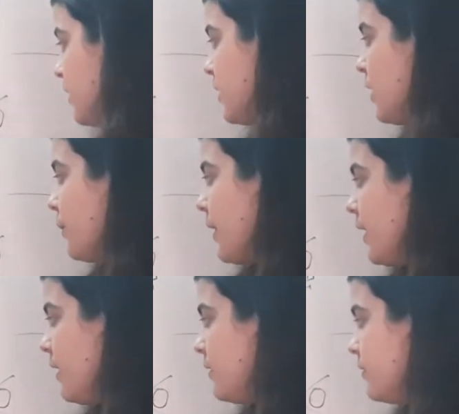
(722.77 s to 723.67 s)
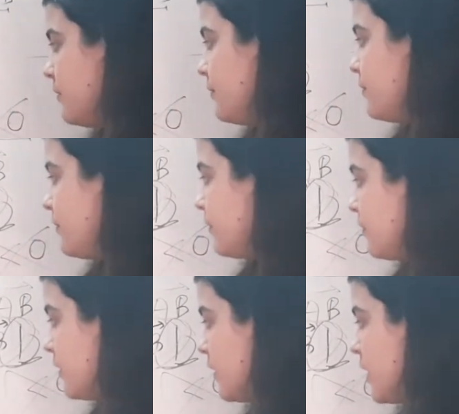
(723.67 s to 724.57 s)
Okay.
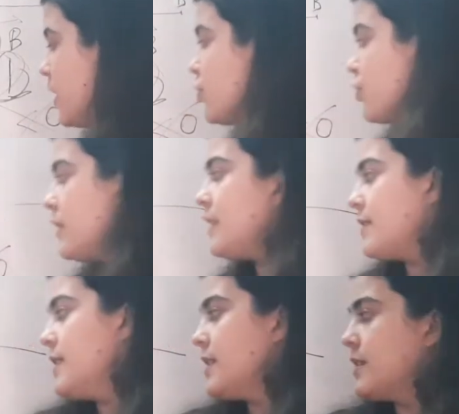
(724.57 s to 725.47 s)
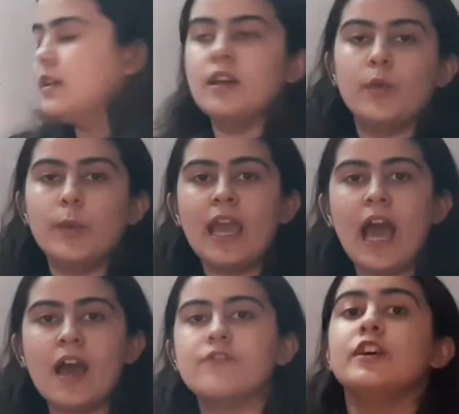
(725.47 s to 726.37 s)
So, this is, we
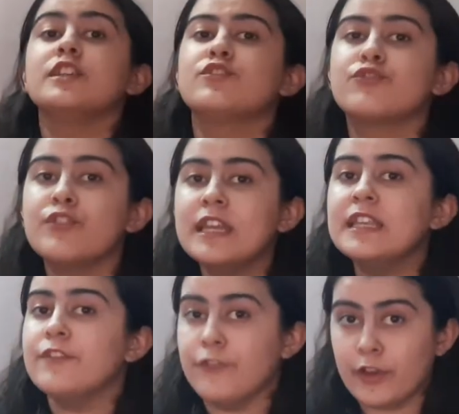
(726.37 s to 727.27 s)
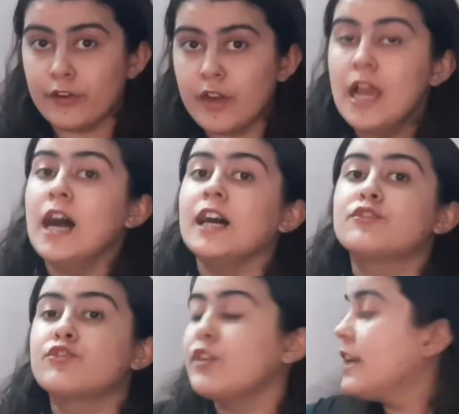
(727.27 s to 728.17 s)
have a 3D figure, a
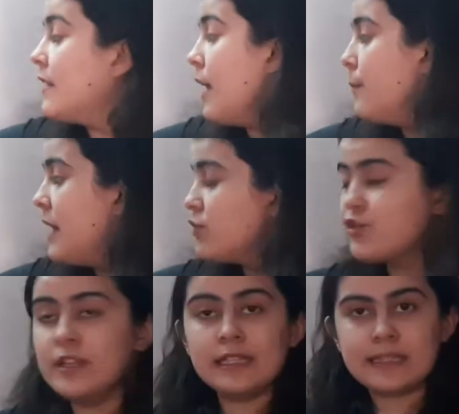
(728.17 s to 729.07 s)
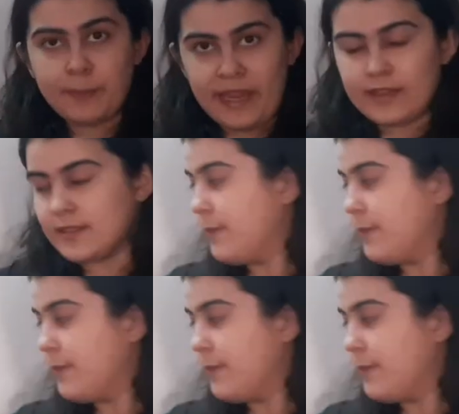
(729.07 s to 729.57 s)
3-dimensional space.